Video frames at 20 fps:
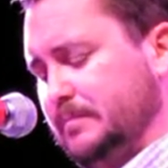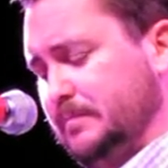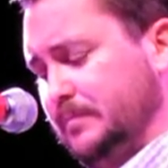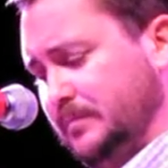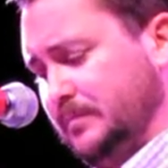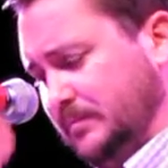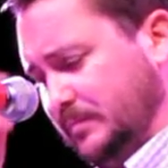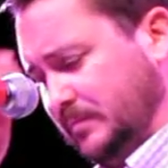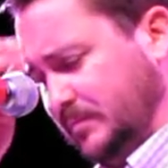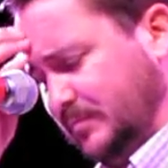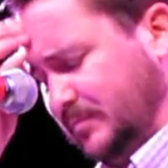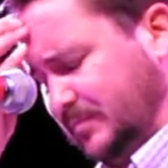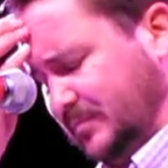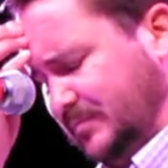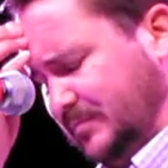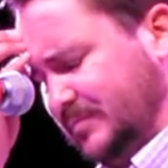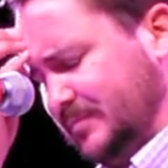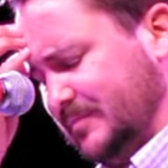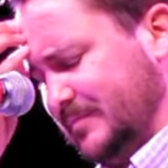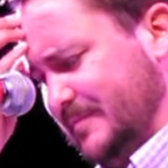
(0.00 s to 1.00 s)

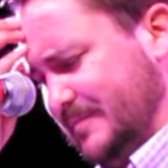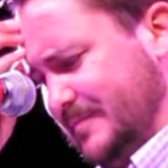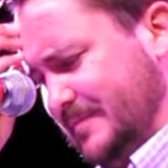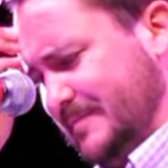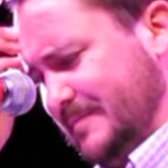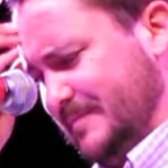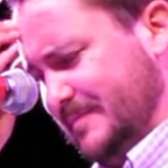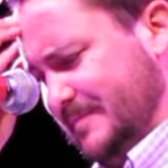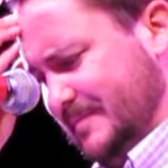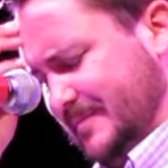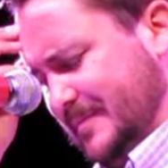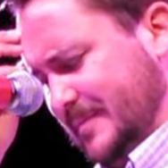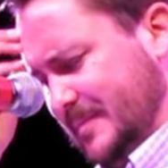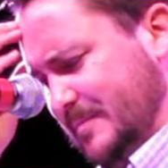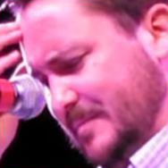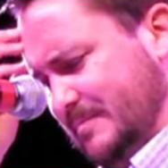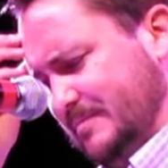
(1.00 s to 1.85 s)
[no speech]